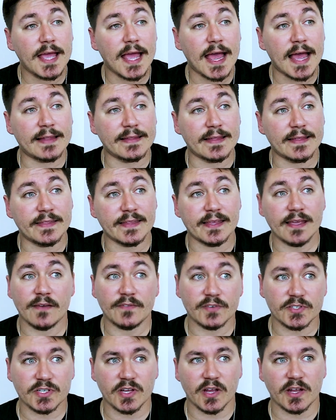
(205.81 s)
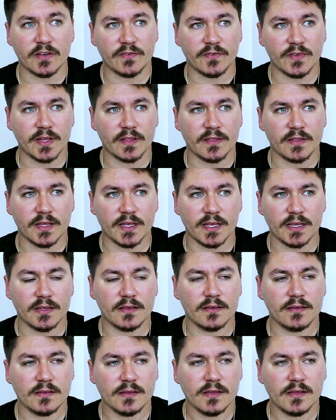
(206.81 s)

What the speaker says: and then the other side of it, the